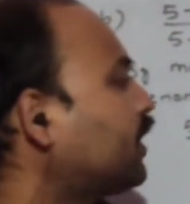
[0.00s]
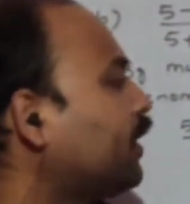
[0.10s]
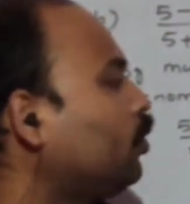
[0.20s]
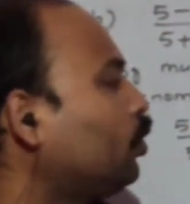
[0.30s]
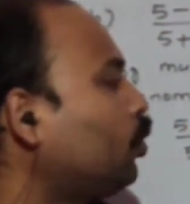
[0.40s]
3
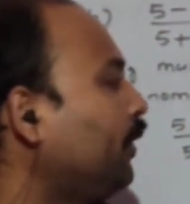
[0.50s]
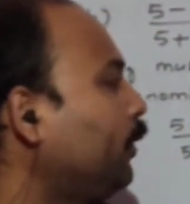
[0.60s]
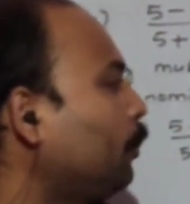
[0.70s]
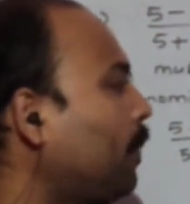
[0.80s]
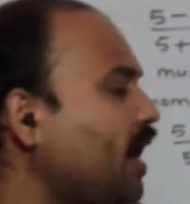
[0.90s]
root 2
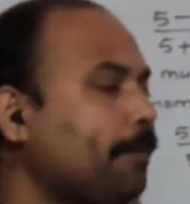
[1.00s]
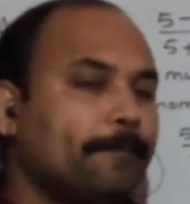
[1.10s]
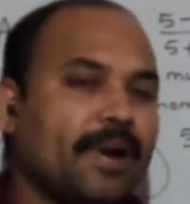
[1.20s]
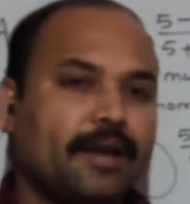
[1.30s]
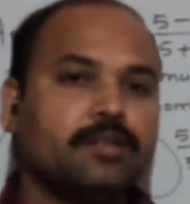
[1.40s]
into 5
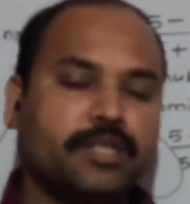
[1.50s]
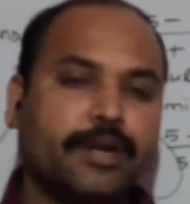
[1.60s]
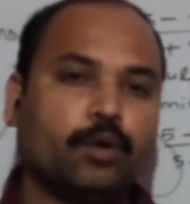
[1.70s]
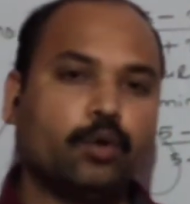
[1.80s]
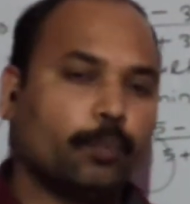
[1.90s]
minus 3
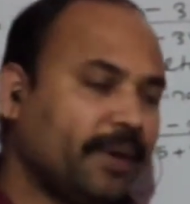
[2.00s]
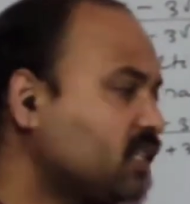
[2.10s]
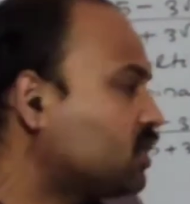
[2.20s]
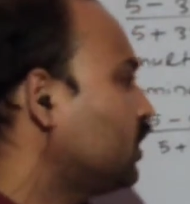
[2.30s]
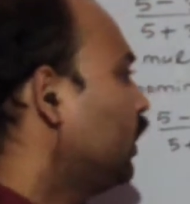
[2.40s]
root 2 means